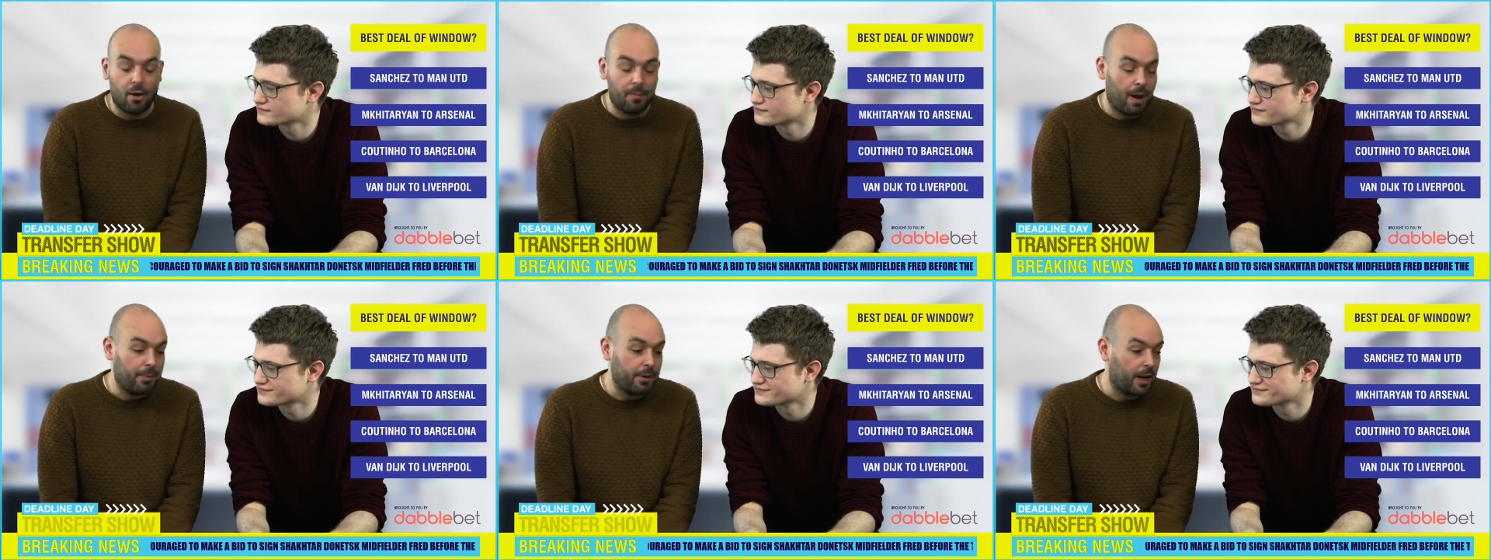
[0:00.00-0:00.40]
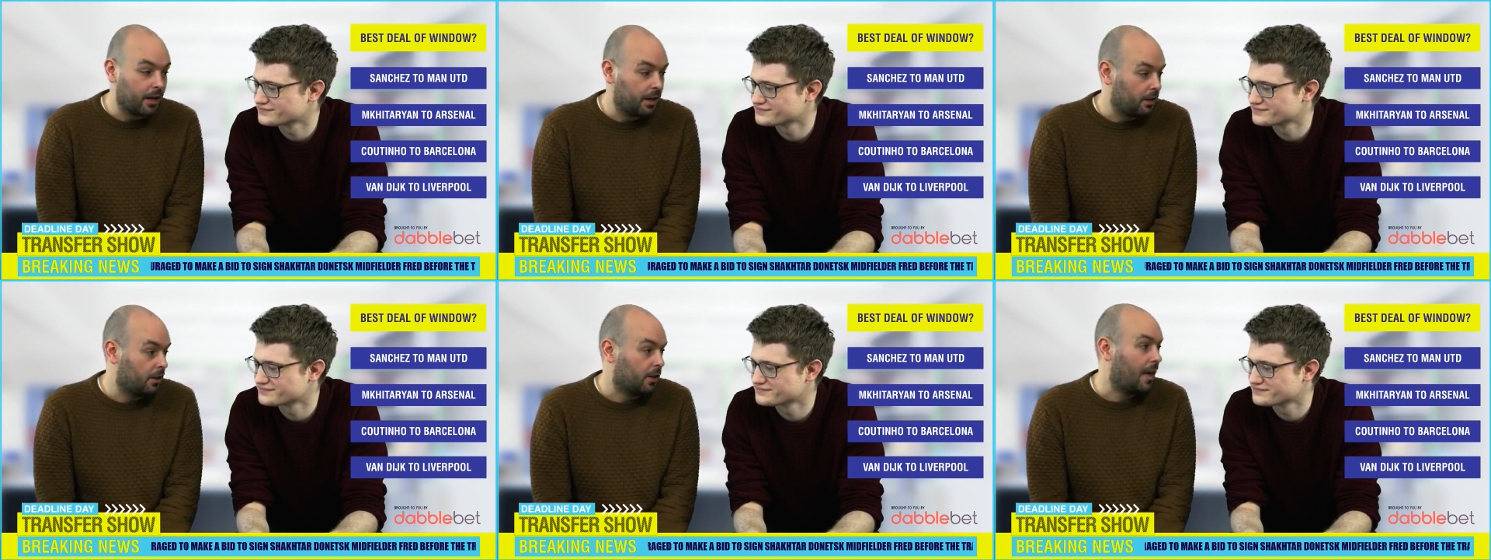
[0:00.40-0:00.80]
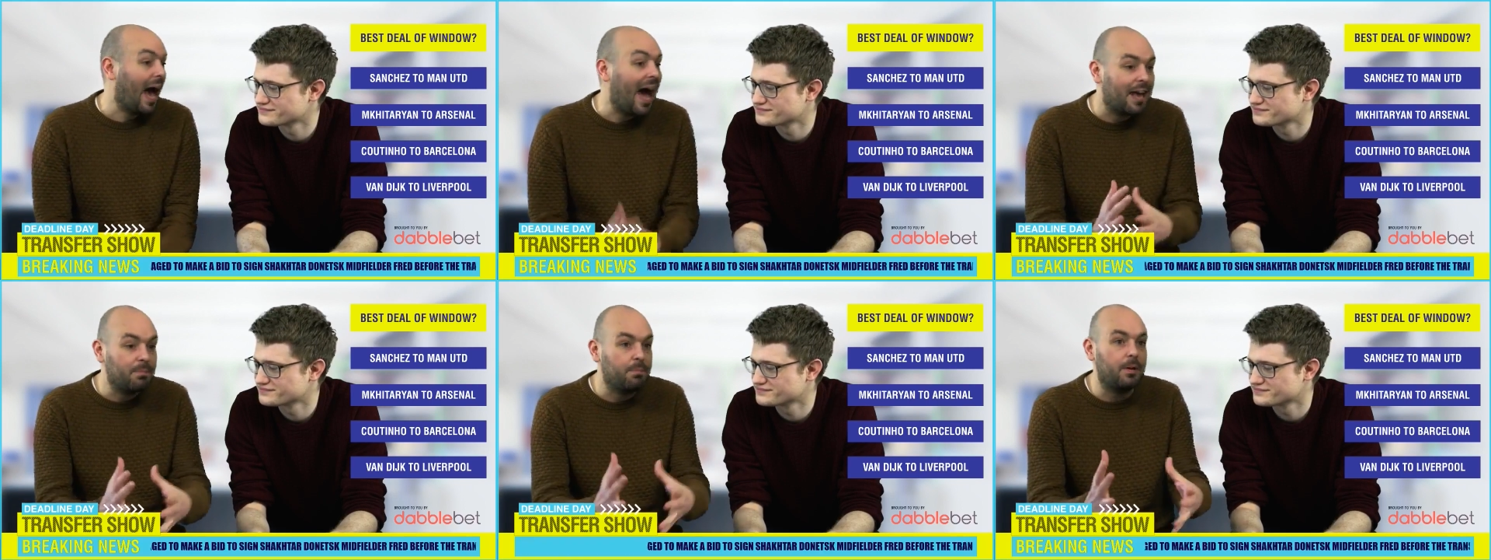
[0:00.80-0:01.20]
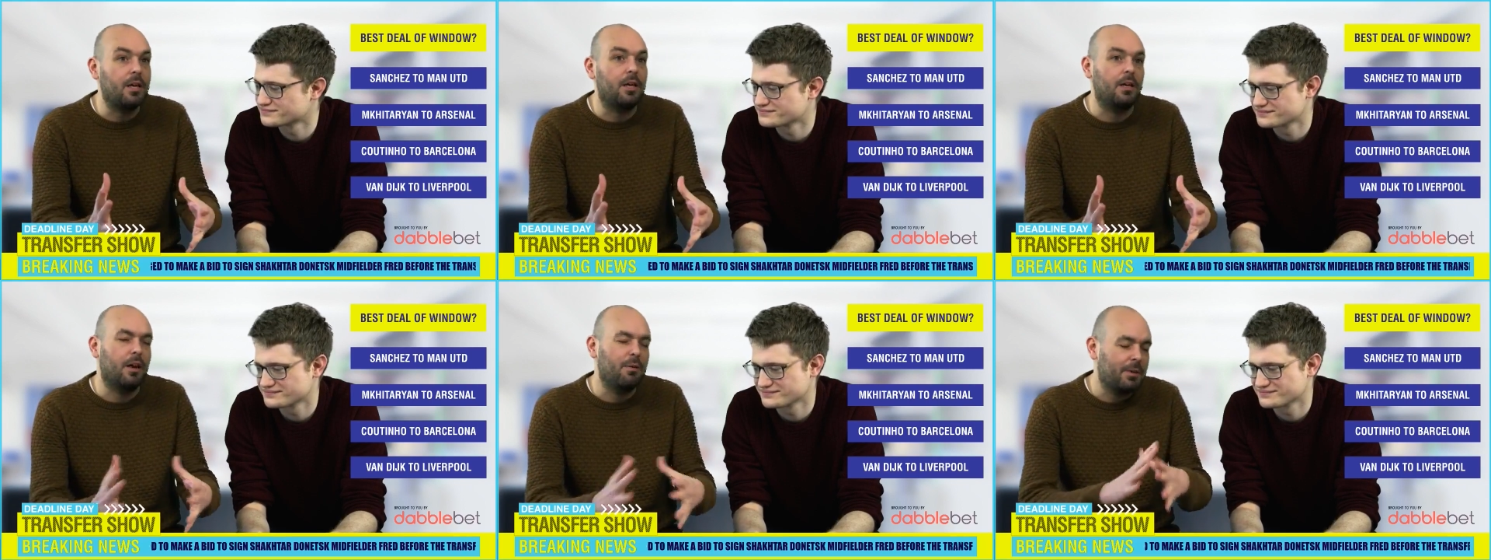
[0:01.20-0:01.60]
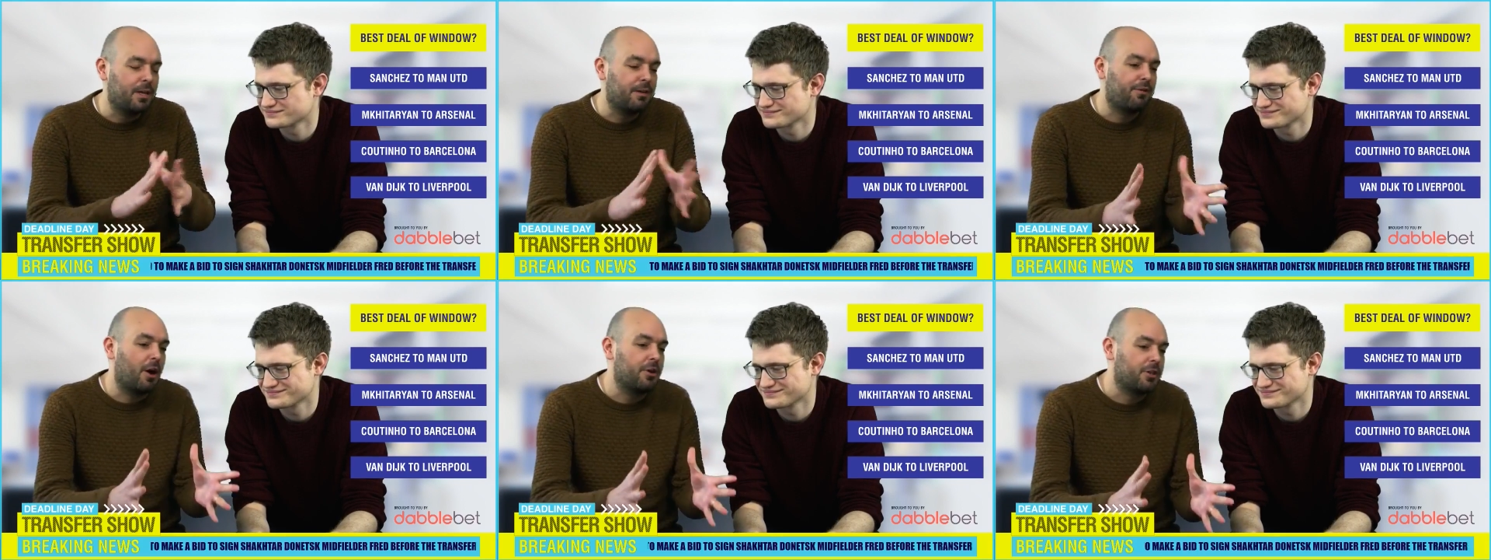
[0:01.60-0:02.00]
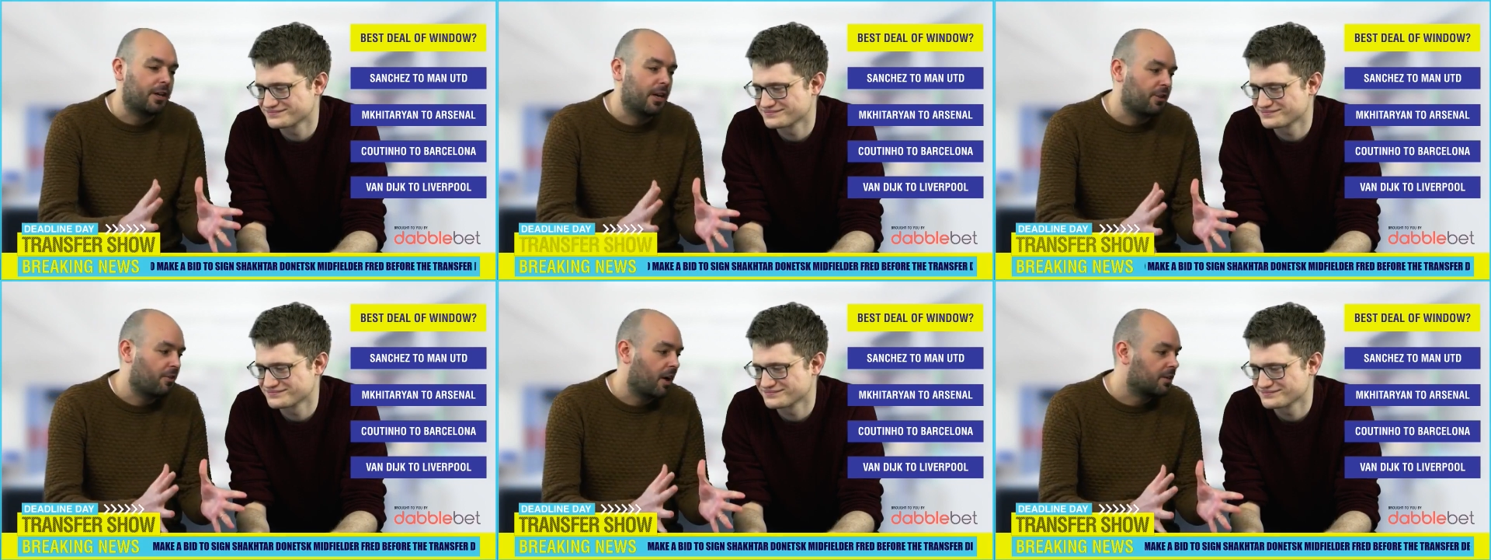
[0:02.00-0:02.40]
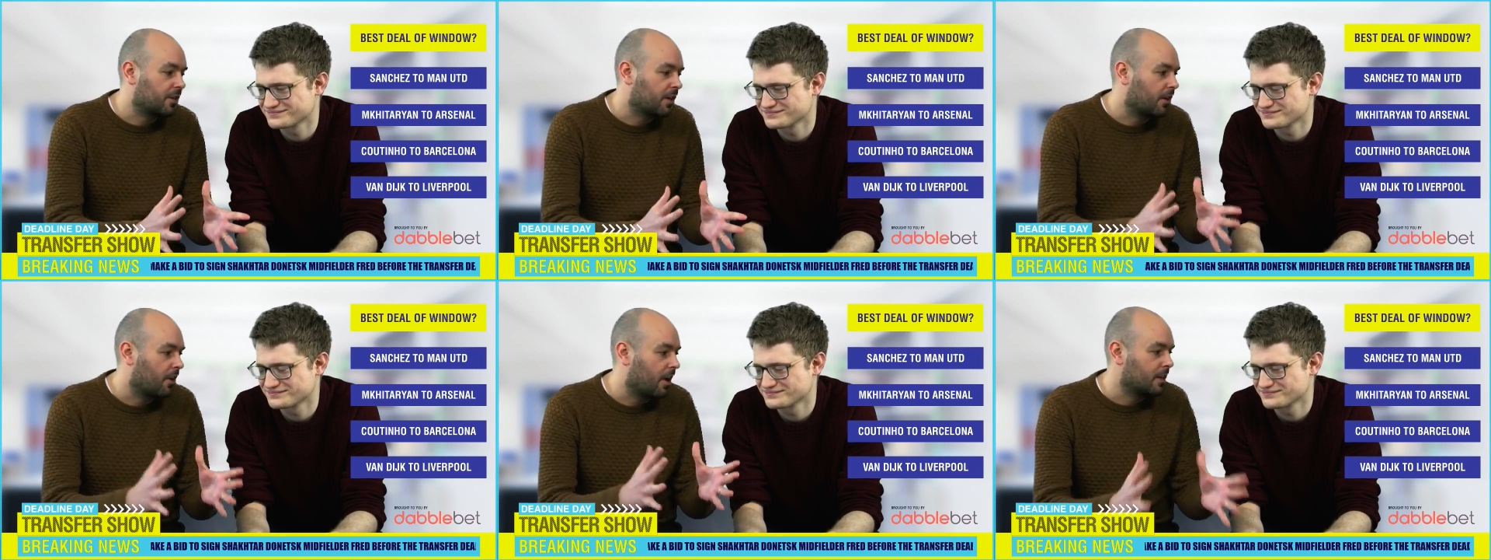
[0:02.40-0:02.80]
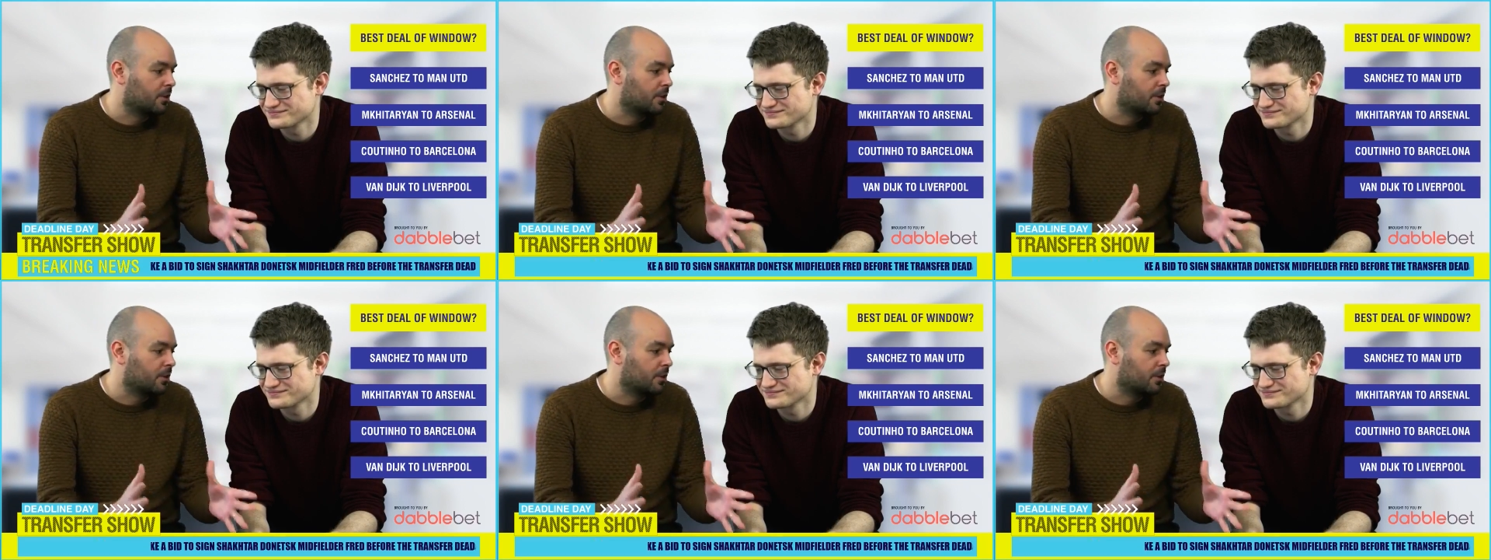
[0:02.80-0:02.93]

Speaker 1: that Aubameyang can, can be, I mean, if Arsenal get their act together